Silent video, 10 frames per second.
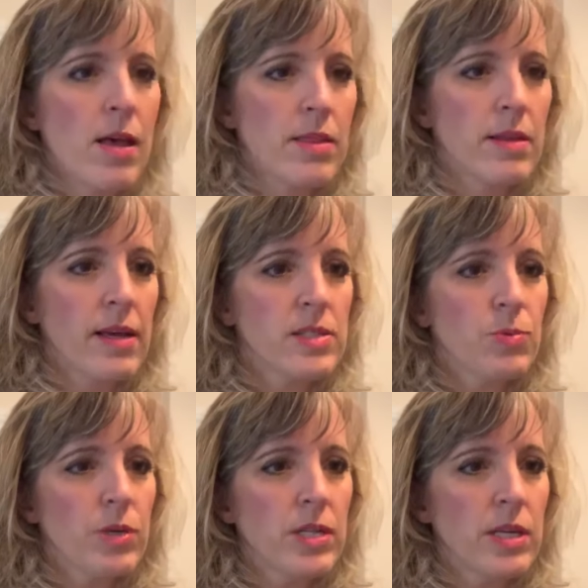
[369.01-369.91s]
The next
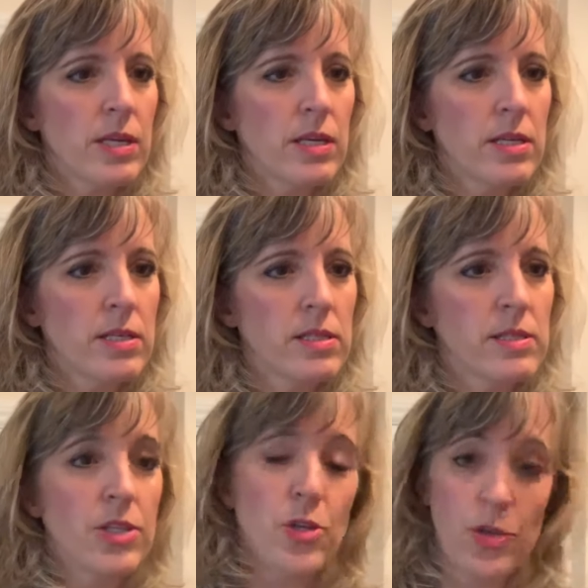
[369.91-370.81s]
one is
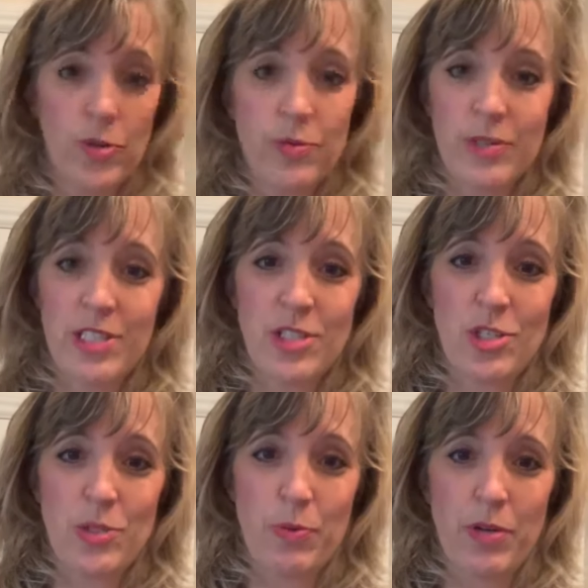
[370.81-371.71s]
you, which is
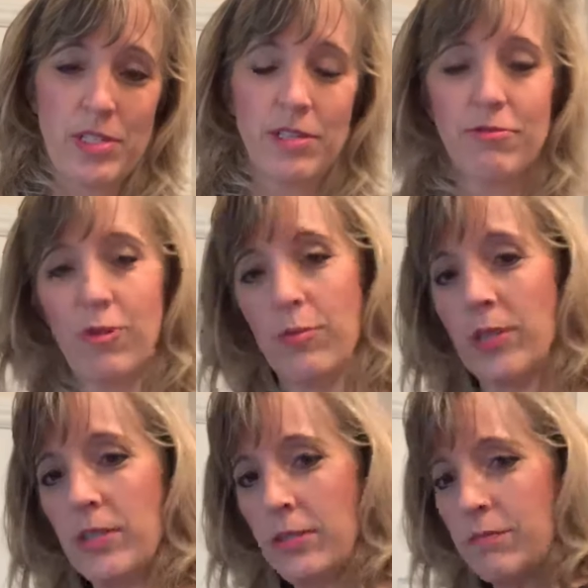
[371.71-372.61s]
just pointing forward,